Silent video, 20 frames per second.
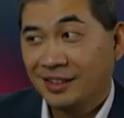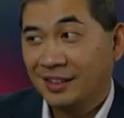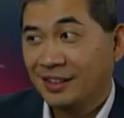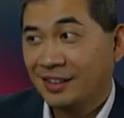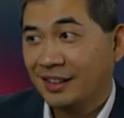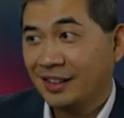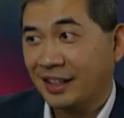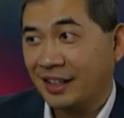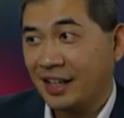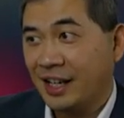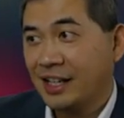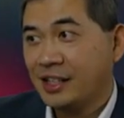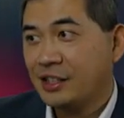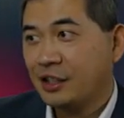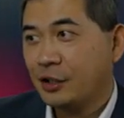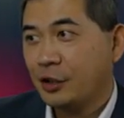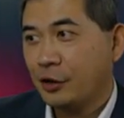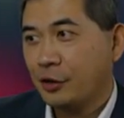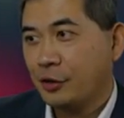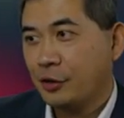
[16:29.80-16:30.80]
Like I had to
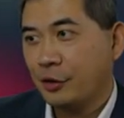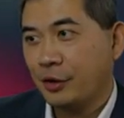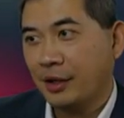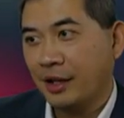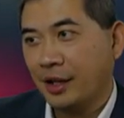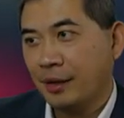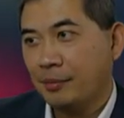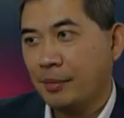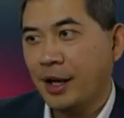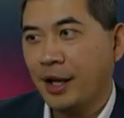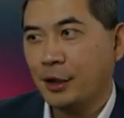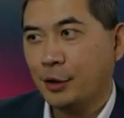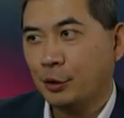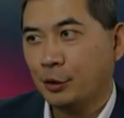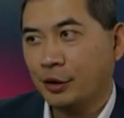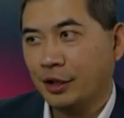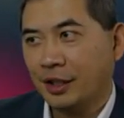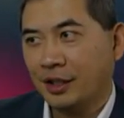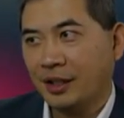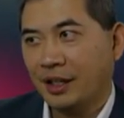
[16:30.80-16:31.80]
go through it and
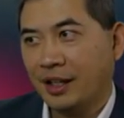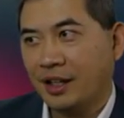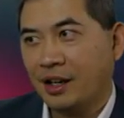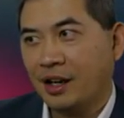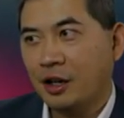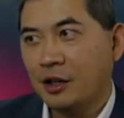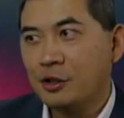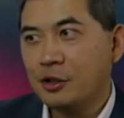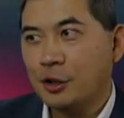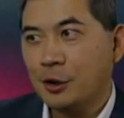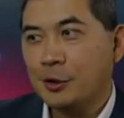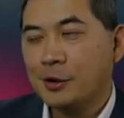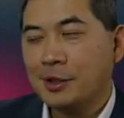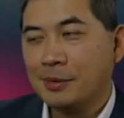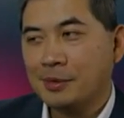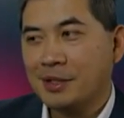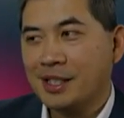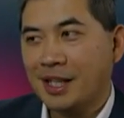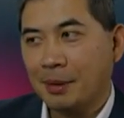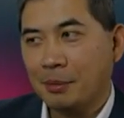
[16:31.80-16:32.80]
manually like undo some
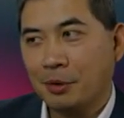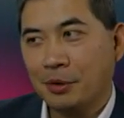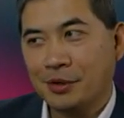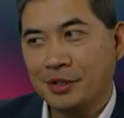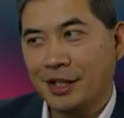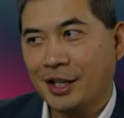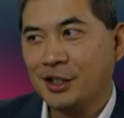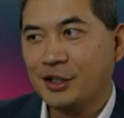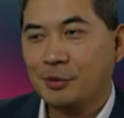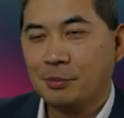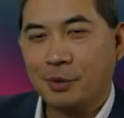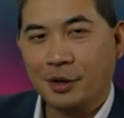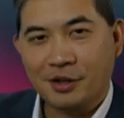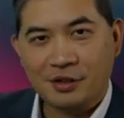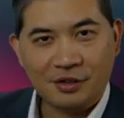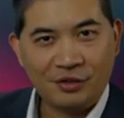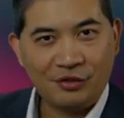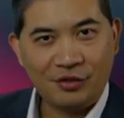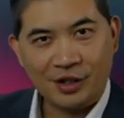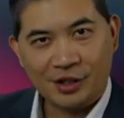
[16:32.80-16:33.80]
stabilization because the
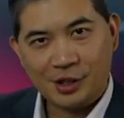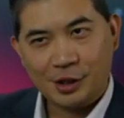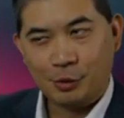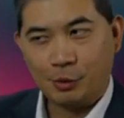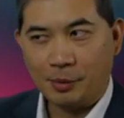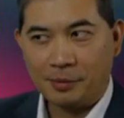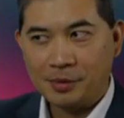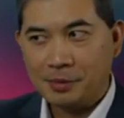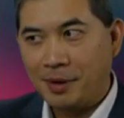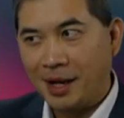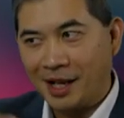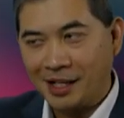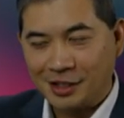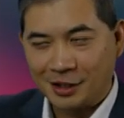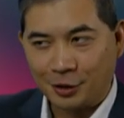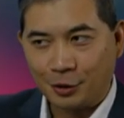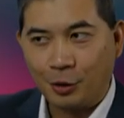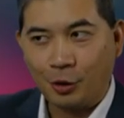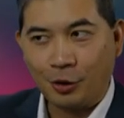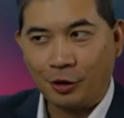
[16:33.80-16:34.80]
fish swims past the
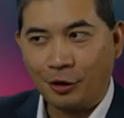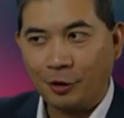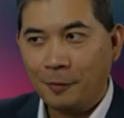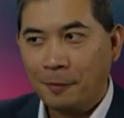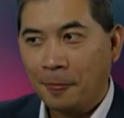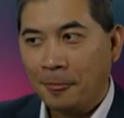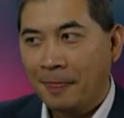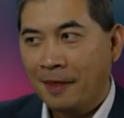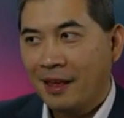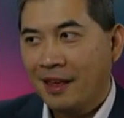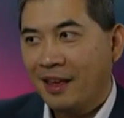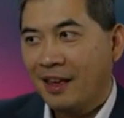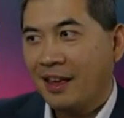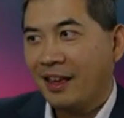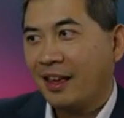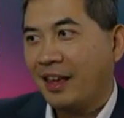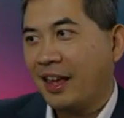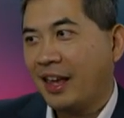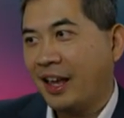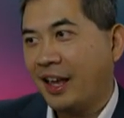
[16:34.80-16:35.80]
coral,
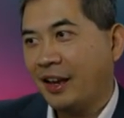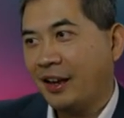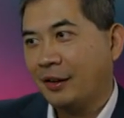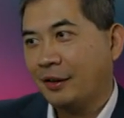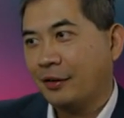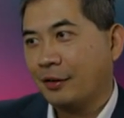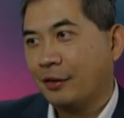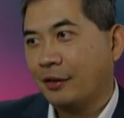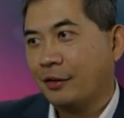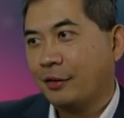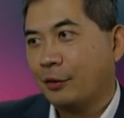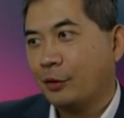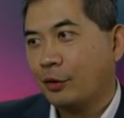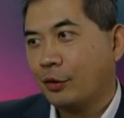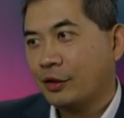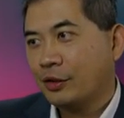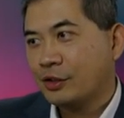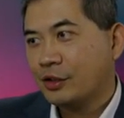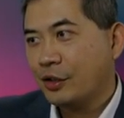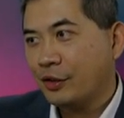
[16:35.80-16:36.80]
and
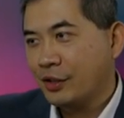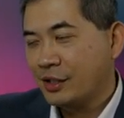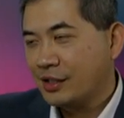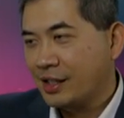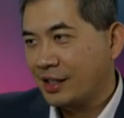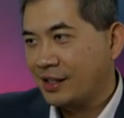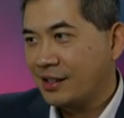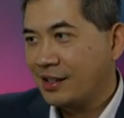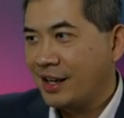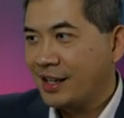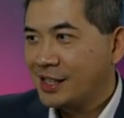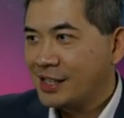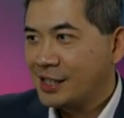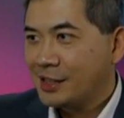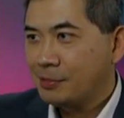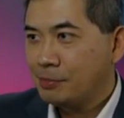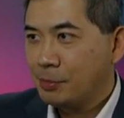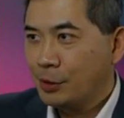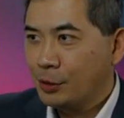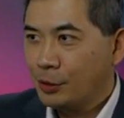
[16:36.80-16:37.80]
so this like nice
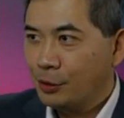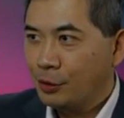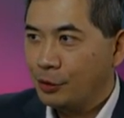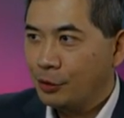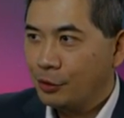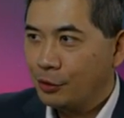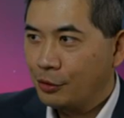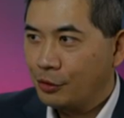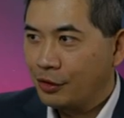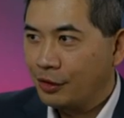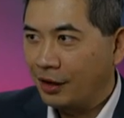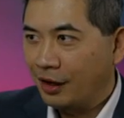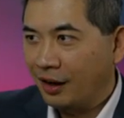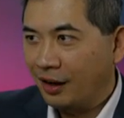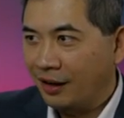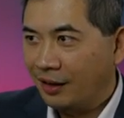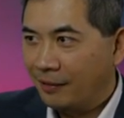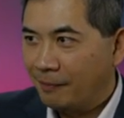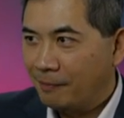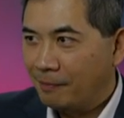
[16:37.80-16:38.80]
smooth
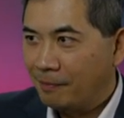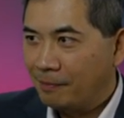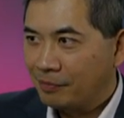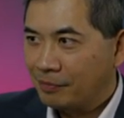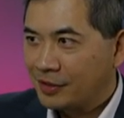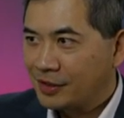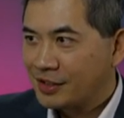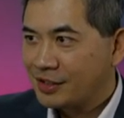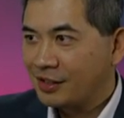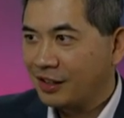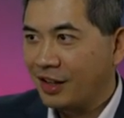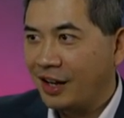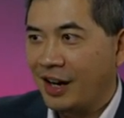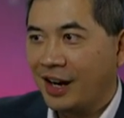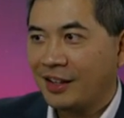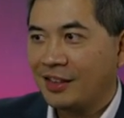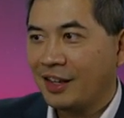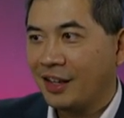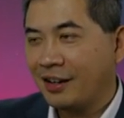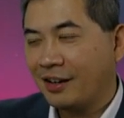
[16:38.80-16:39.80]
um, slide
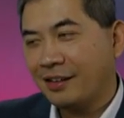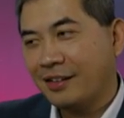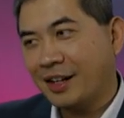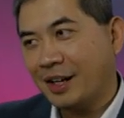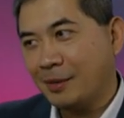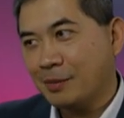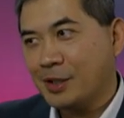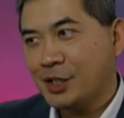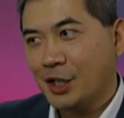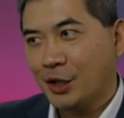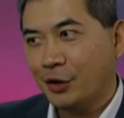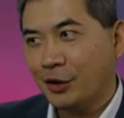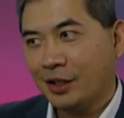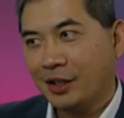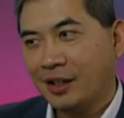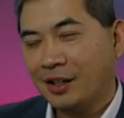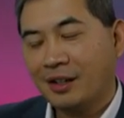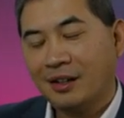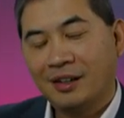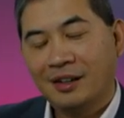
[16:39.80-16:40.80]
that that I'm showing
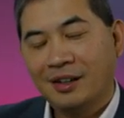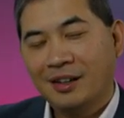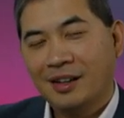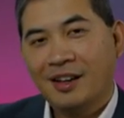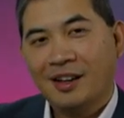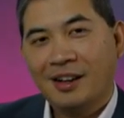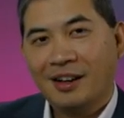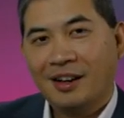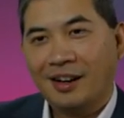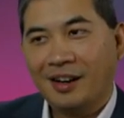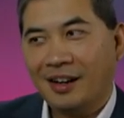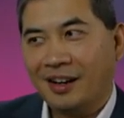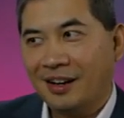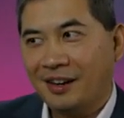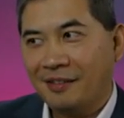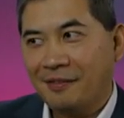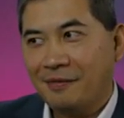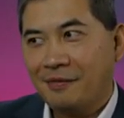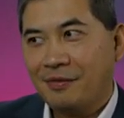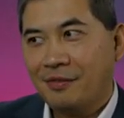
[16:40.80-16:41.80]
here, uh,
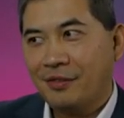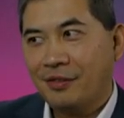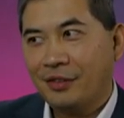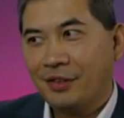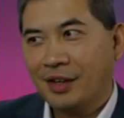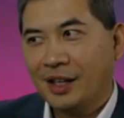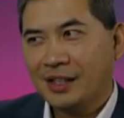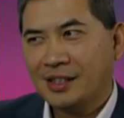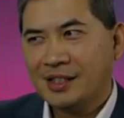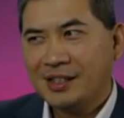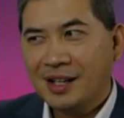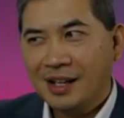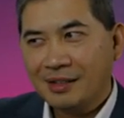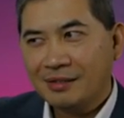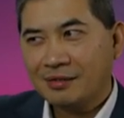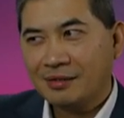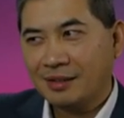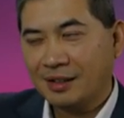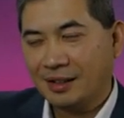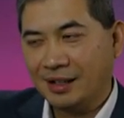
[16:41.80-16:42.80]
it's
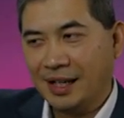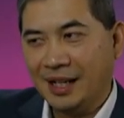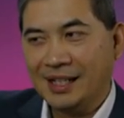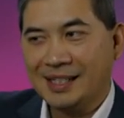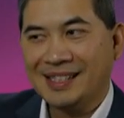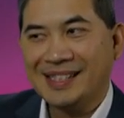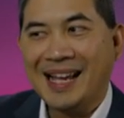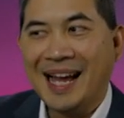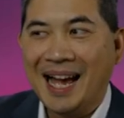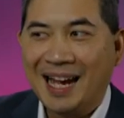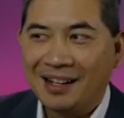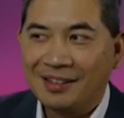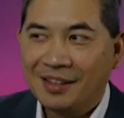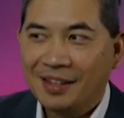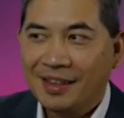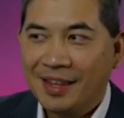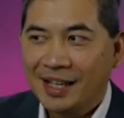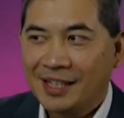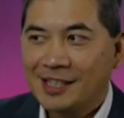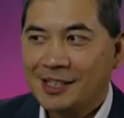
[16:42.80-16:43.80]
not exactly
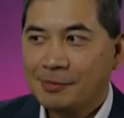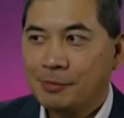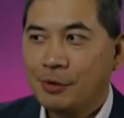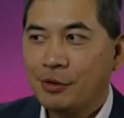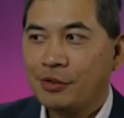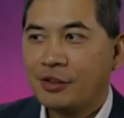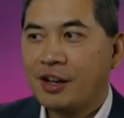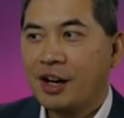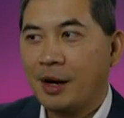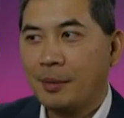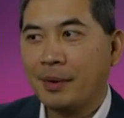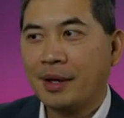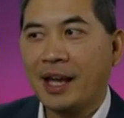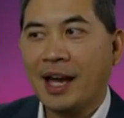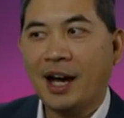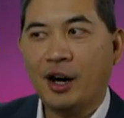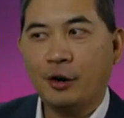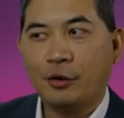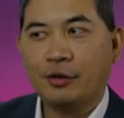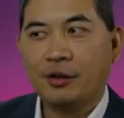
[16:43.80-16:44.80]
that smooth coming
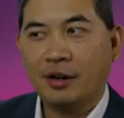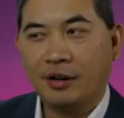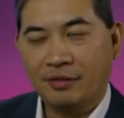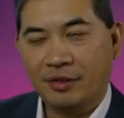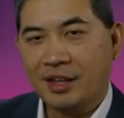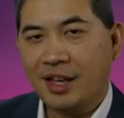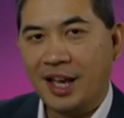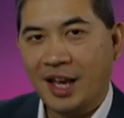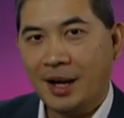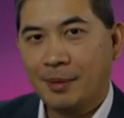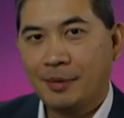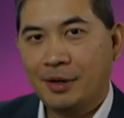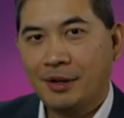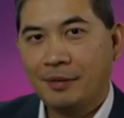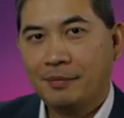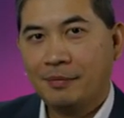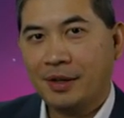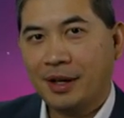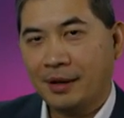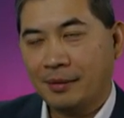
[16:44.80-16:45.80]
out of the
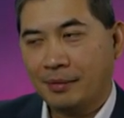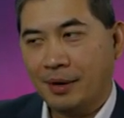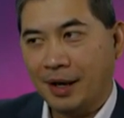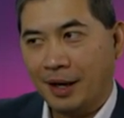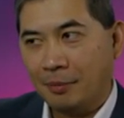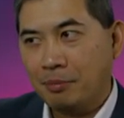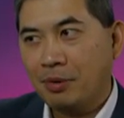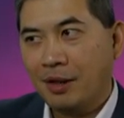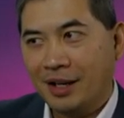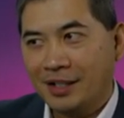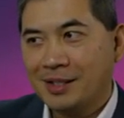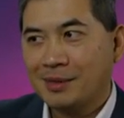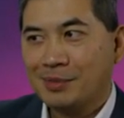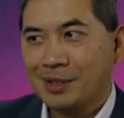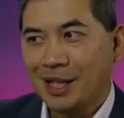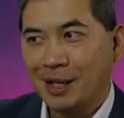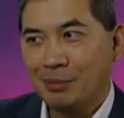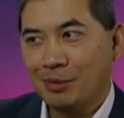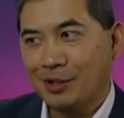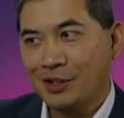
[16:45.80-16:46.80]
camera. I, I, apply some
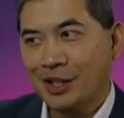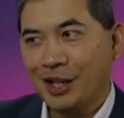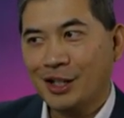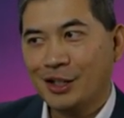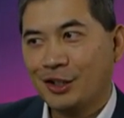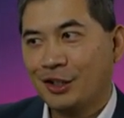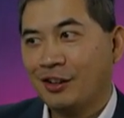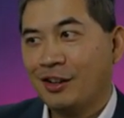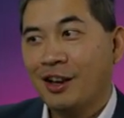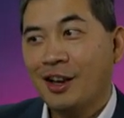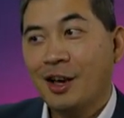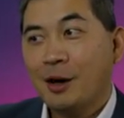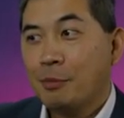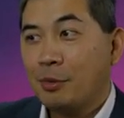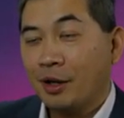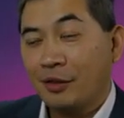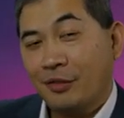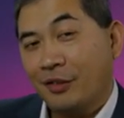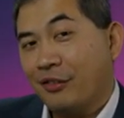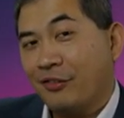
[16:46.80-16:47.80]
stabilization, but
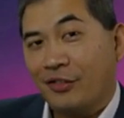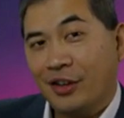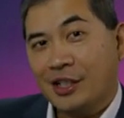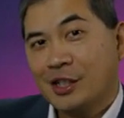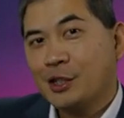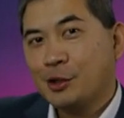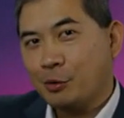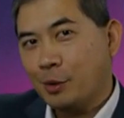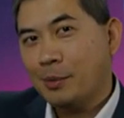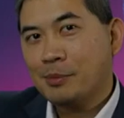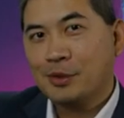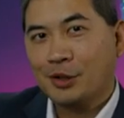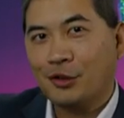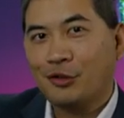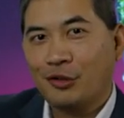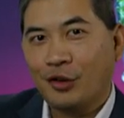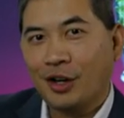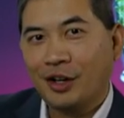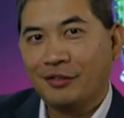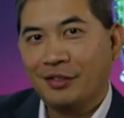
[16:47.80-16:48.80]
if a fish swims in
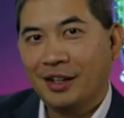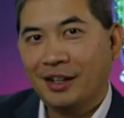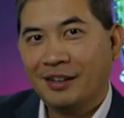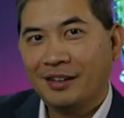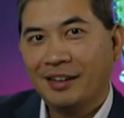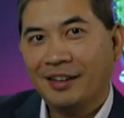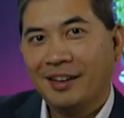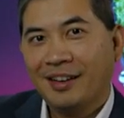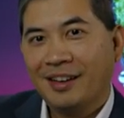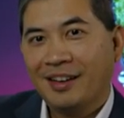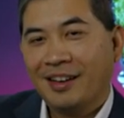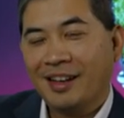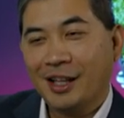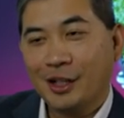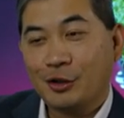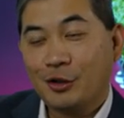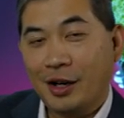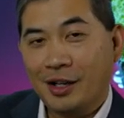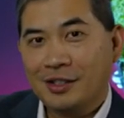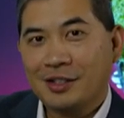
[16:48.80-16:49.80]
front of it, it
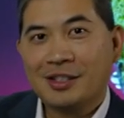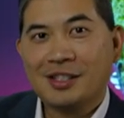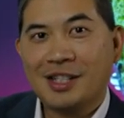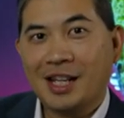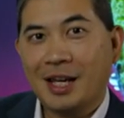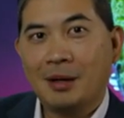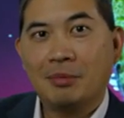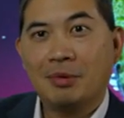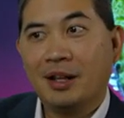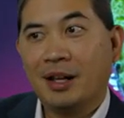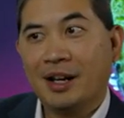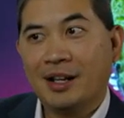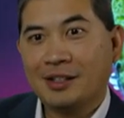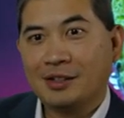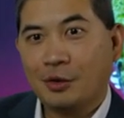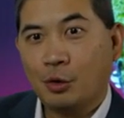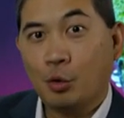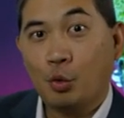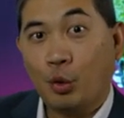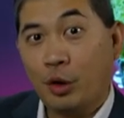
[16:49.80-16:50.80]
tries to stabilize
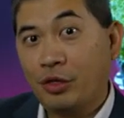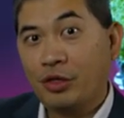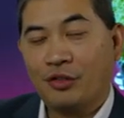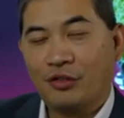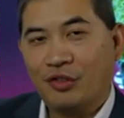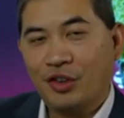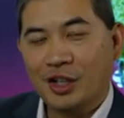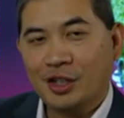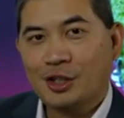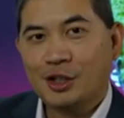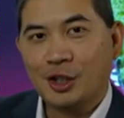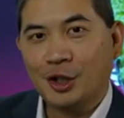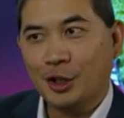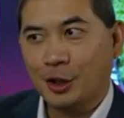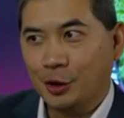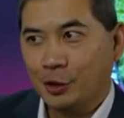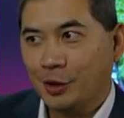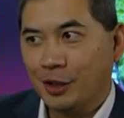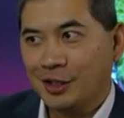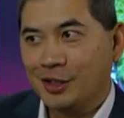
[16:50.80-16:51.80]
with the fish
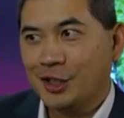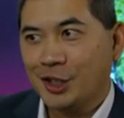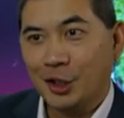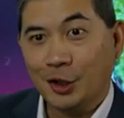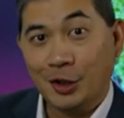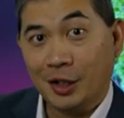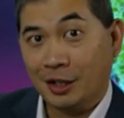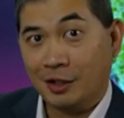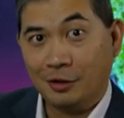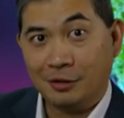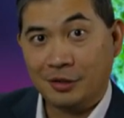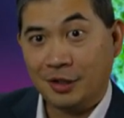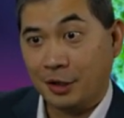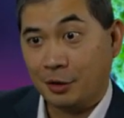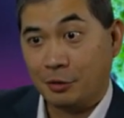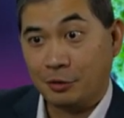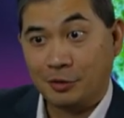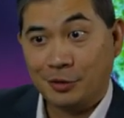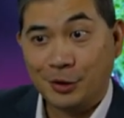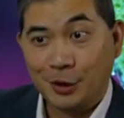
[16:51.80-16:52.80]
too, and so it goes like
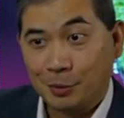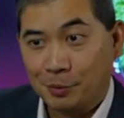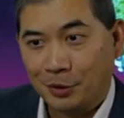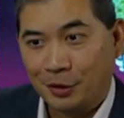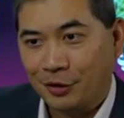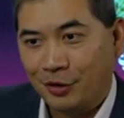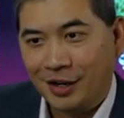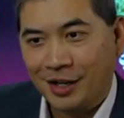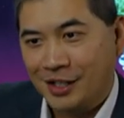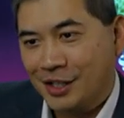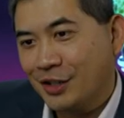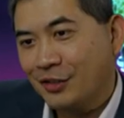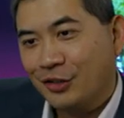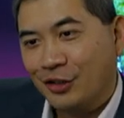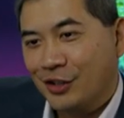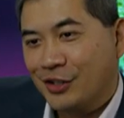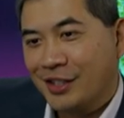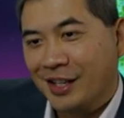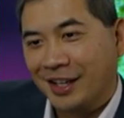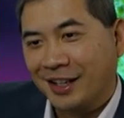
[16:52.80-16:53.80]
super crazy for a
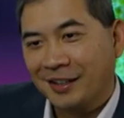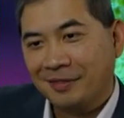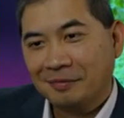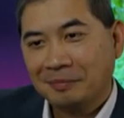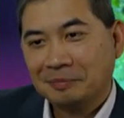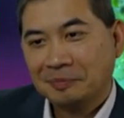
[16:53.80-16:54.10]
second.